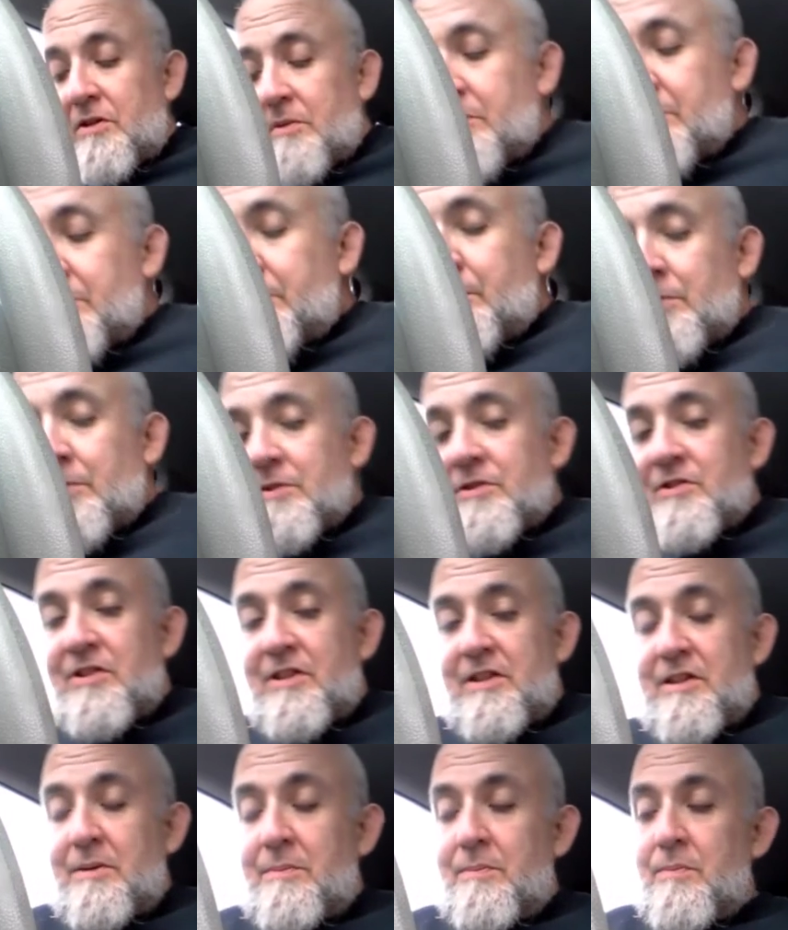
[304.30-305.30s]
I'm going to pull the
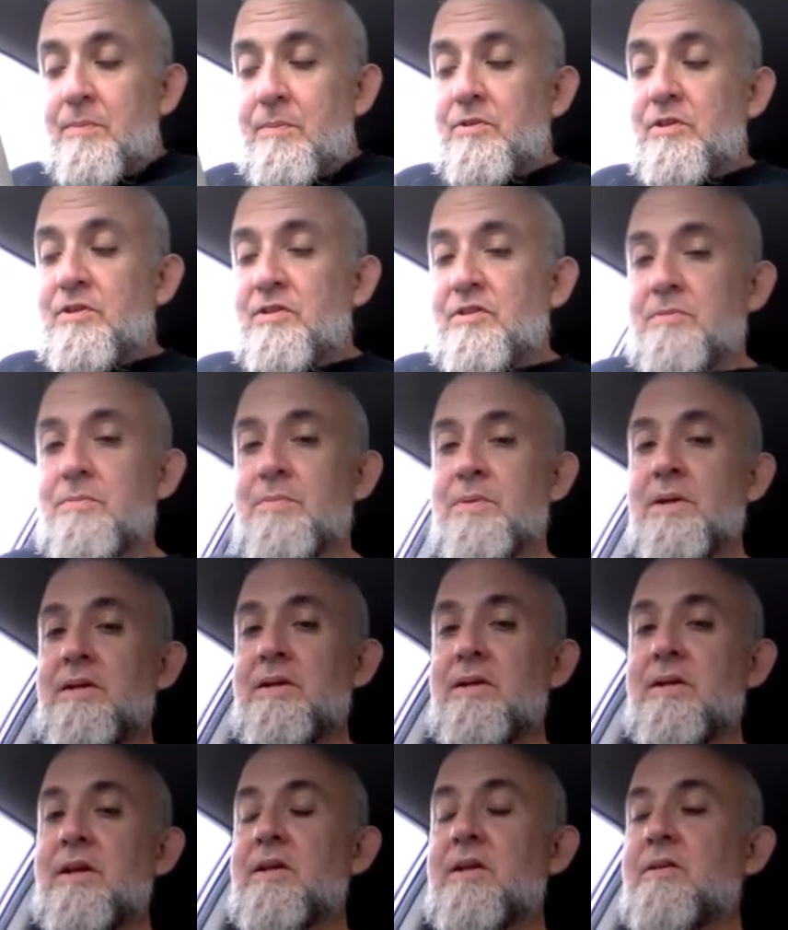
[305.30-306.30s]
seat up just a bit,
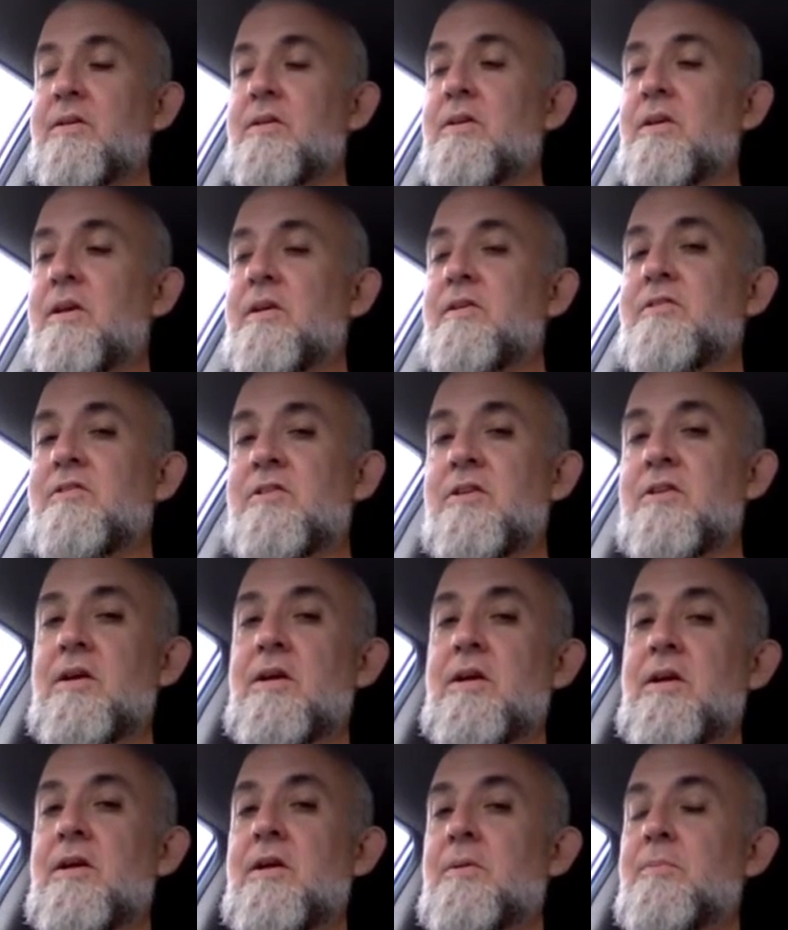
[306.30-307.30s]
get a nice
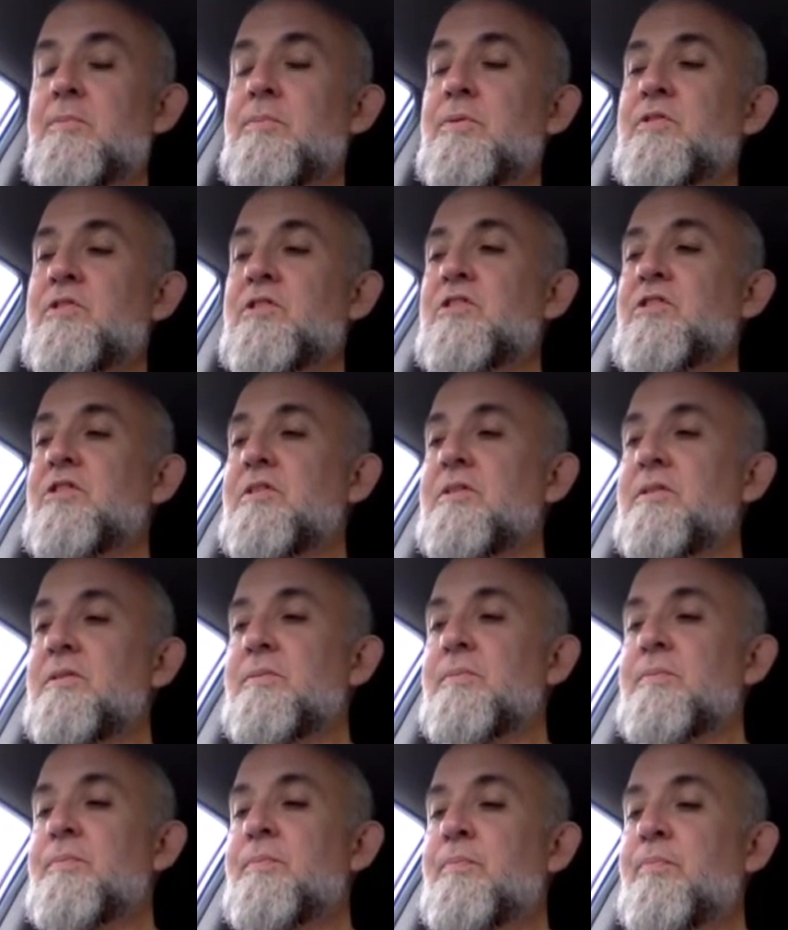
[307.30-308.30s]
position,
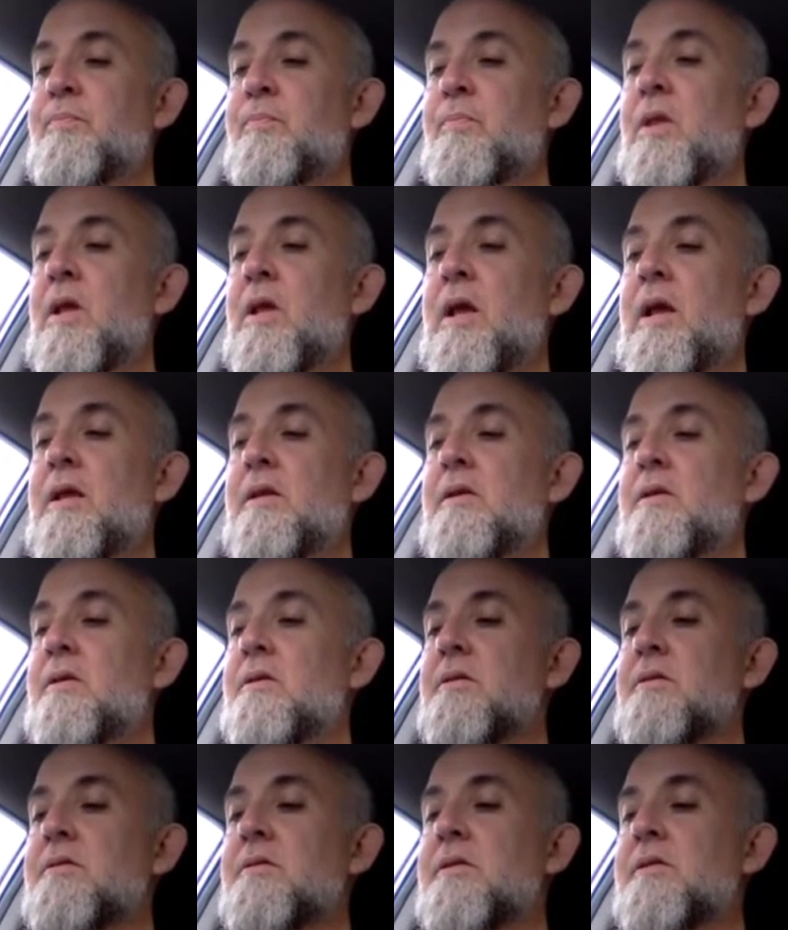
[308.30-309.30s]
and
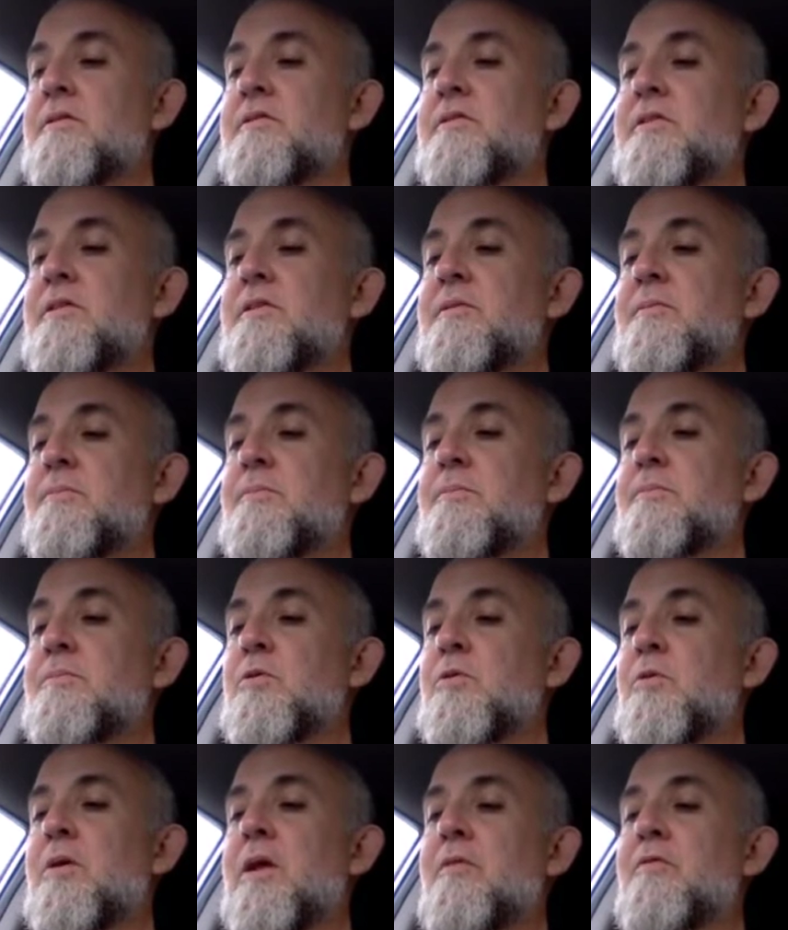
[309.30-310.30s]
let's sit.
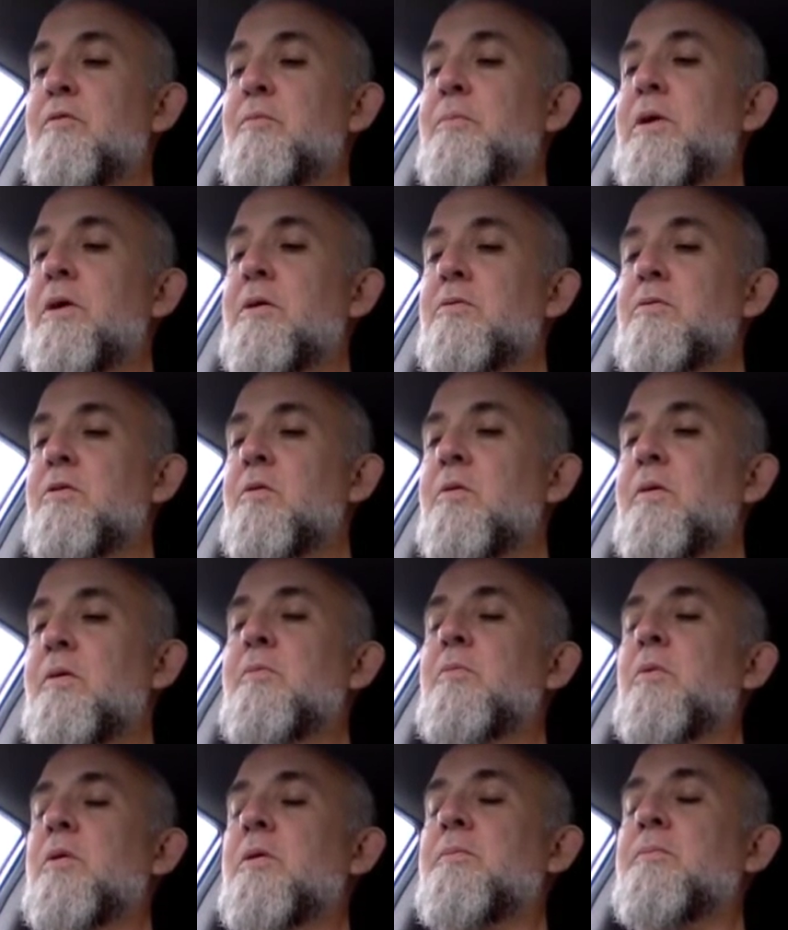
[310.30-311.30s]
Don't have a bell, don't
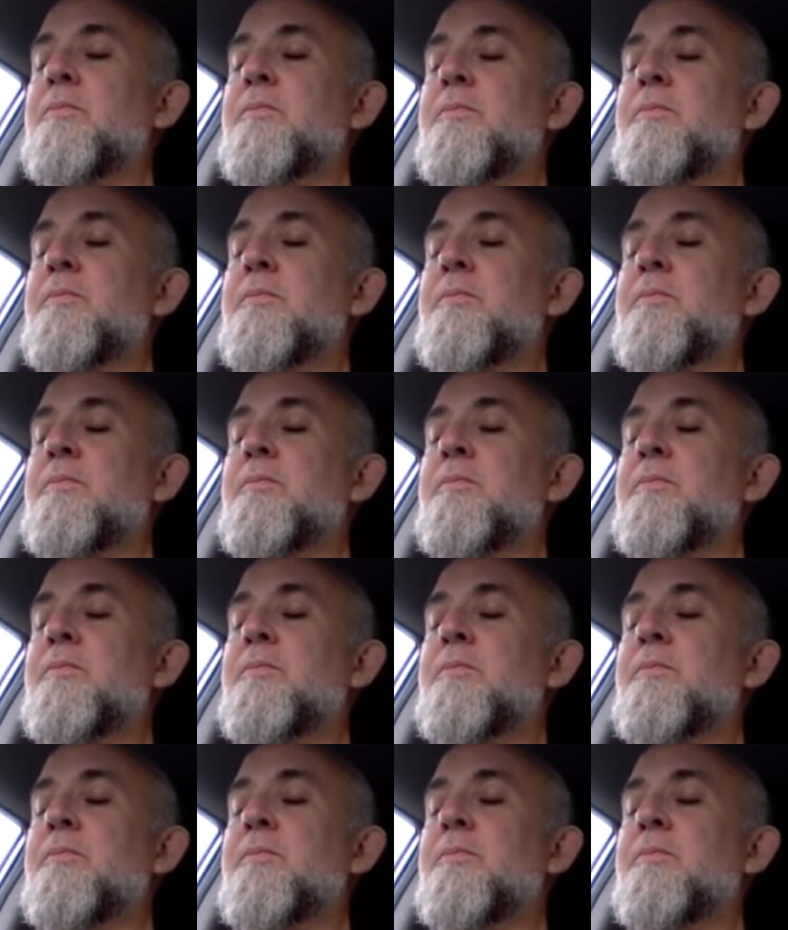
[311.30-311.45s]
need one.